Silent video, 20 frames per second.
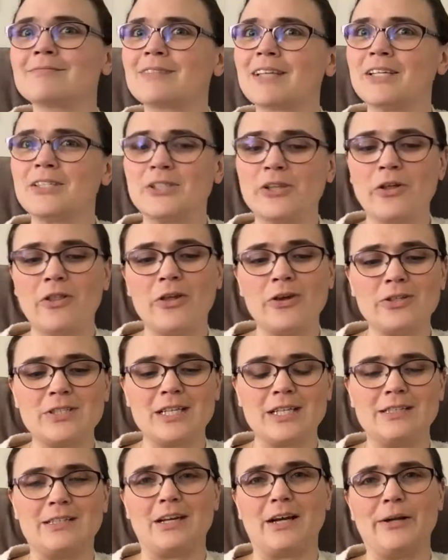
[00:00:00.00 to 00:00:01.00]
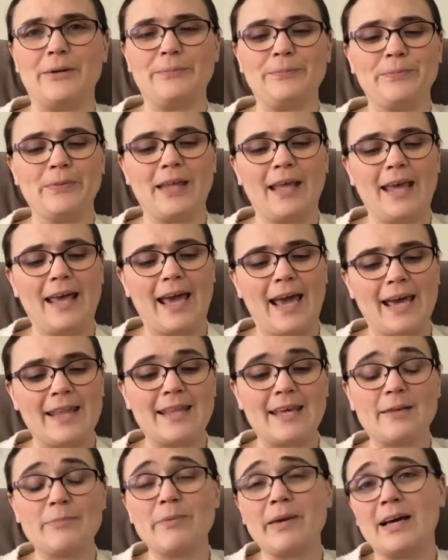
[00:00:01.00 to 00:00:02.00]
So those are done. And
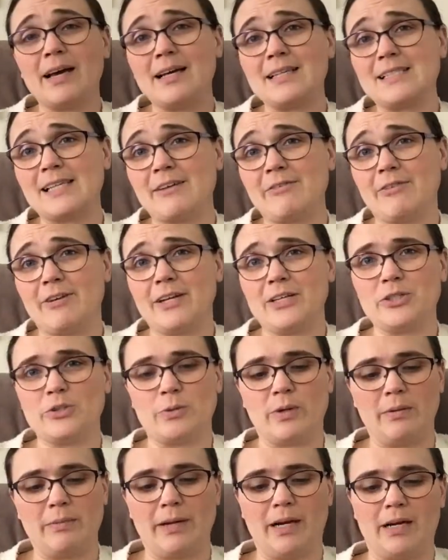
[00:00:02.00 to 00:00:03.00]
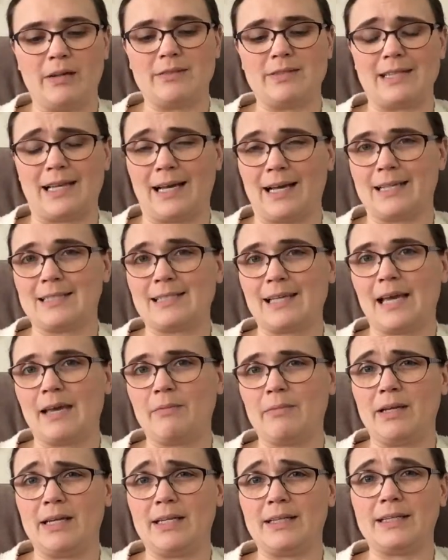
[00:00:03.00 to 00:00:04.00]
then because I finished one pair of socks, I
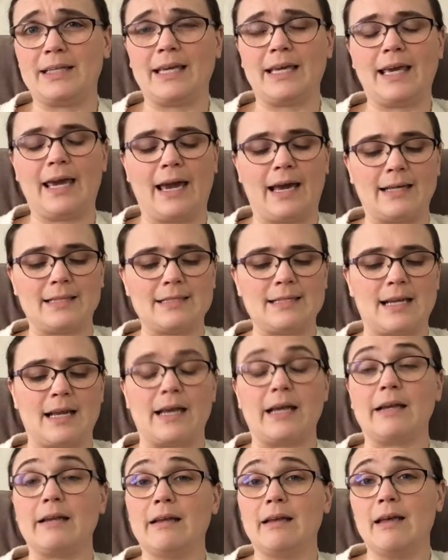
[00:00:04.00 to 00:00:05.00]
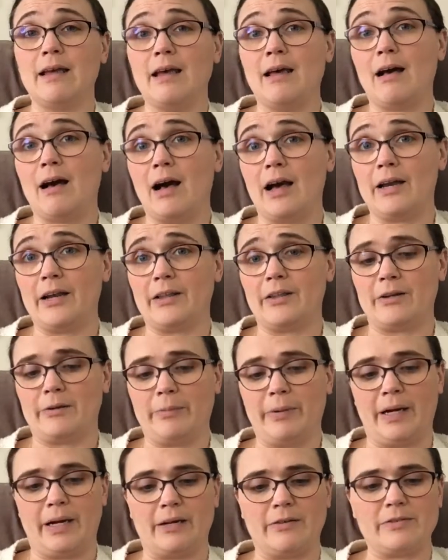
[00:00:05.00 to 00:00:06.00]
immediately cast on another
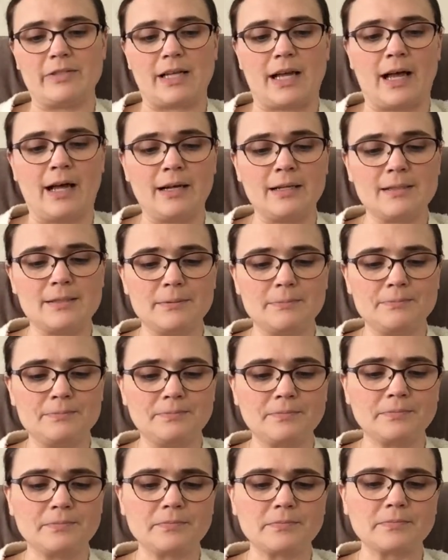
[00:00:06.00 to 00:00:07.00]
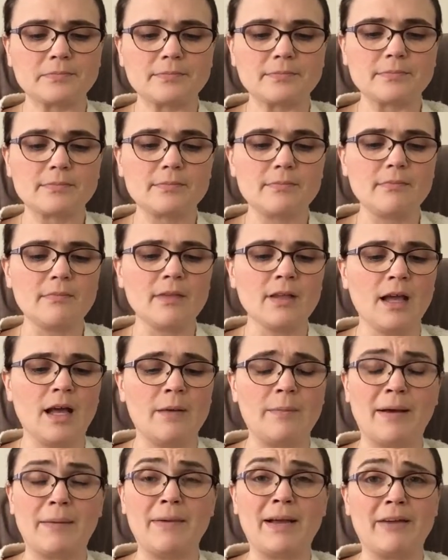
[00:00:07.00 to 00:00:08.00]
pair of socks.
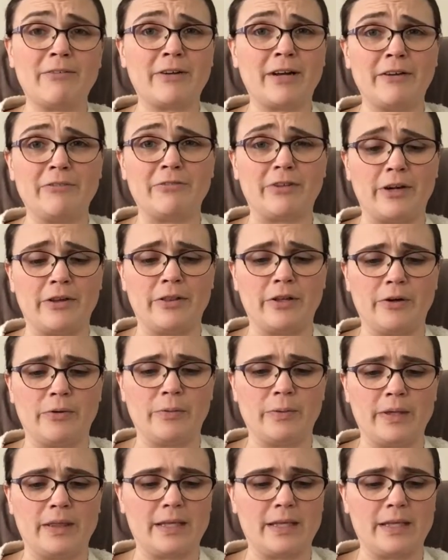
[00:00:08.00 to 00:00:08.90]
I'm not very far though with